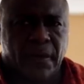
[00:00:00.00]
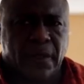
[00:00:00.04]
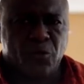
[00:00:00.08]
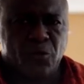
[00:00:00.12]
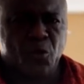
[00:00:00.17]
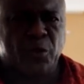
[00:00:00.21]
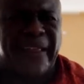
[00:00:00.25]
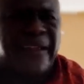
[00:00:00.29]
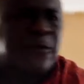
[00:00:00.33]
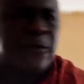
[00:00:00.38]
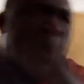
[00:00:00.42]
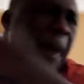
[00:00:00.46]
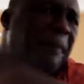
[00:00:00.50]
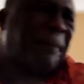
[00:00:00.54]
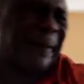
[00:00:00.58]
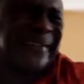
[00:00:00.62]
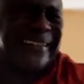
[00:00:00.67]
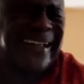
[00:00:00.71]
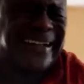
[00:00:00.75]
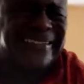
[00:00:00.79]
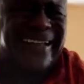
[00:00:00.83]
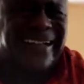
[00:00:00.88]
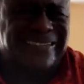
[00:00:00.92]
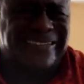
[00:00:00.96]
You think you are
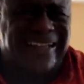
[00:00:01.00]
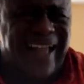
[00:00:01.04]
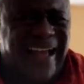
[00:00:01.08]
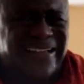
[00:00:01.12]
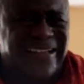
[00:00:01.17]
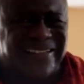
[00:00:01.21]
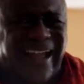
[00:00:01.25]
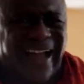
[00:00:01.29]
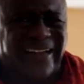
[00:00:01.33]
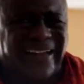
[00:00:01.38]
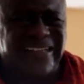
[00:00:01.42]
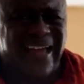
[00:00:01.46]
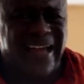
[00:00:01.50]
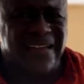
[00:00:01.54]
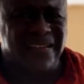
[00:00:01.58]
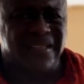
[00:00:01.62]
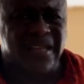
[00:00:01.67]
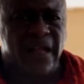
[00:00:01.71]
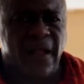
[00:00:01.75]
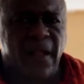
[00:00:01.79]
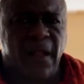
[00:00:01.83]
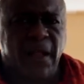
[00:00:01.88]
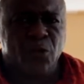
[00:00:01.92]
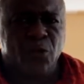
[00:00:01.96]
better than us
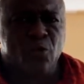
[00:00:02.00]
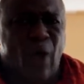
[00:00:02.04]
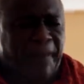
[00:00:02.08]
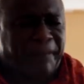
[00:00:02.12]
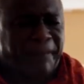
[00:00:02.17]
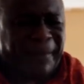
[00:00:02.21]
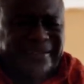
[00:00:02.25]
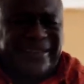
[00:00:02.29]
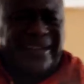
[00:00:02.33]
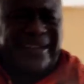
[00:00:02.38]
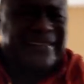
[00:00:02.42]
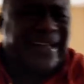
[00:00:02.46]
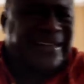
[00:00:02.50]
Ghanaians? You are better